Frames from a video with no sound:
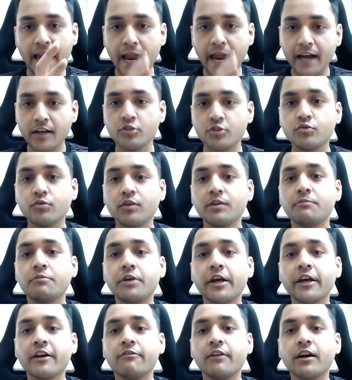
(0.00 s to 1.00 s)
actual
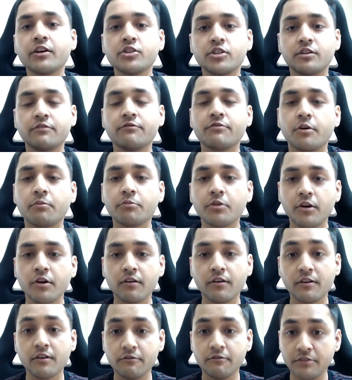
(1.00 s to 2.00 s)
brake function from
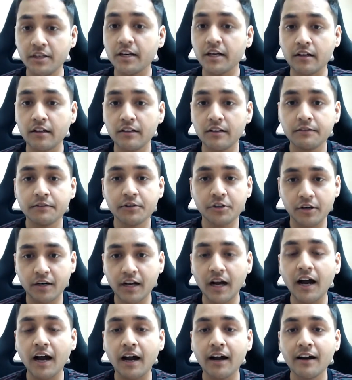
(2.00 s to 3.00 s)
your vehicle, your
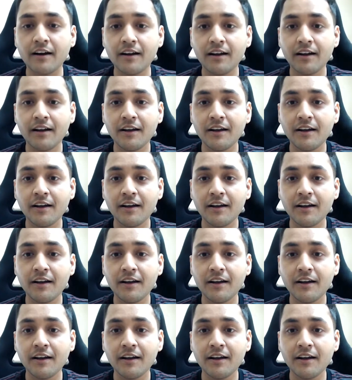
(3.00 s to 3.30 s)
car,